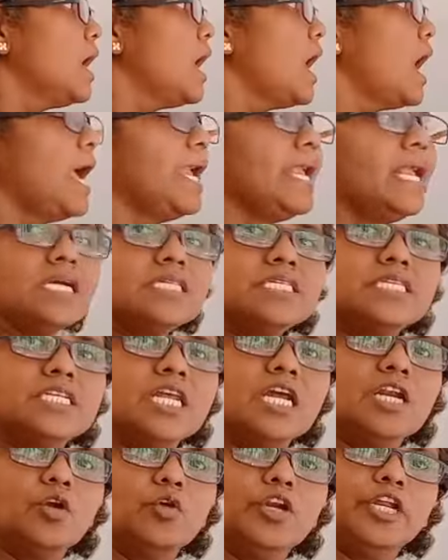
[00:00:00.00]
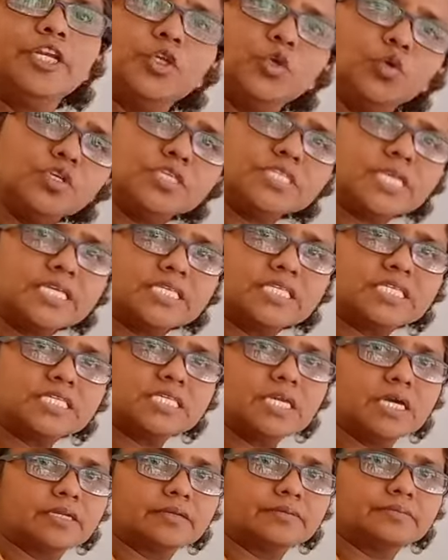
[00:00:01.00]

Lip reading: I considered only two sets here,